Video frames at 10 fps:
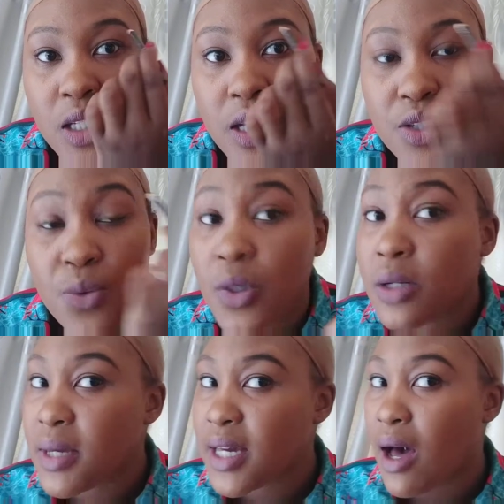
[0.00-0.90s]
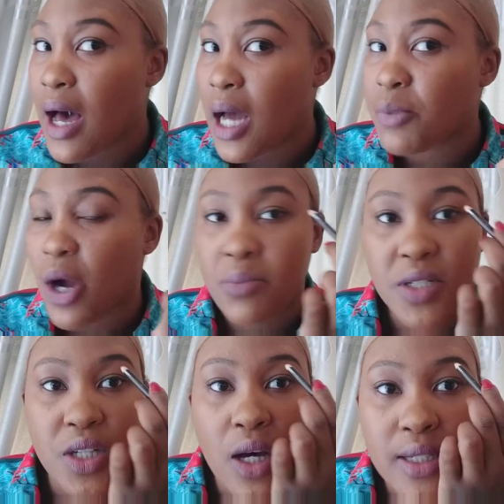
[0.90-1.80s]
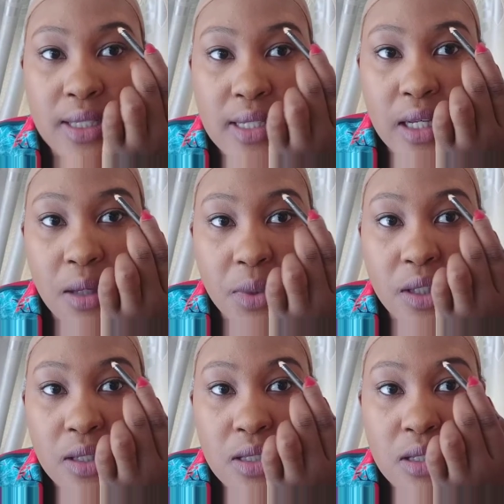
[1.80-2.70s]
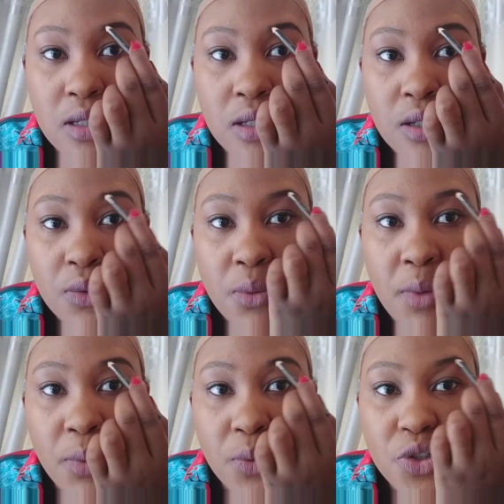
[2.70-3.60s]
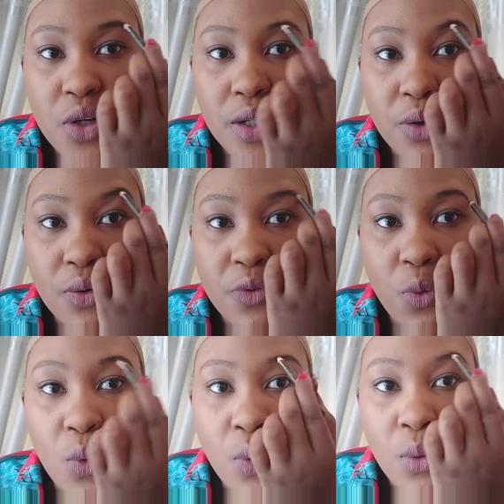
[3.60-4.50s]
Okay, so we're going to make our eyebrow a bit darker today because remember, we're trying to go for